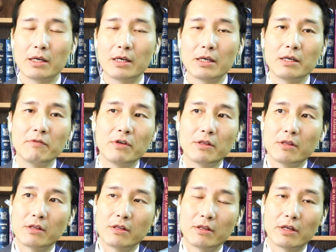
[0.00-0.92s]

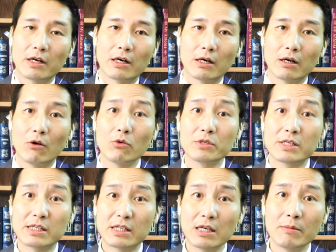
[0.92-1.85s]
even their own
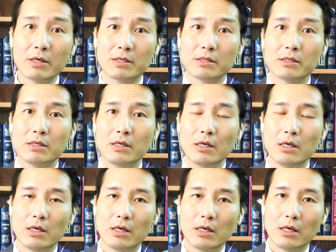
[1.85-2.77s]
semen
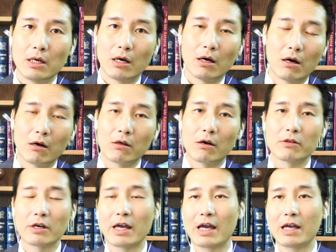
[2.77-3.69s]

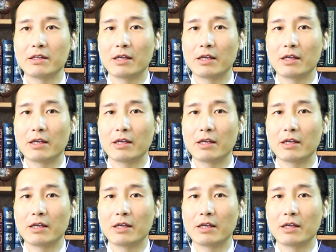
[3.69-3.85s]
on the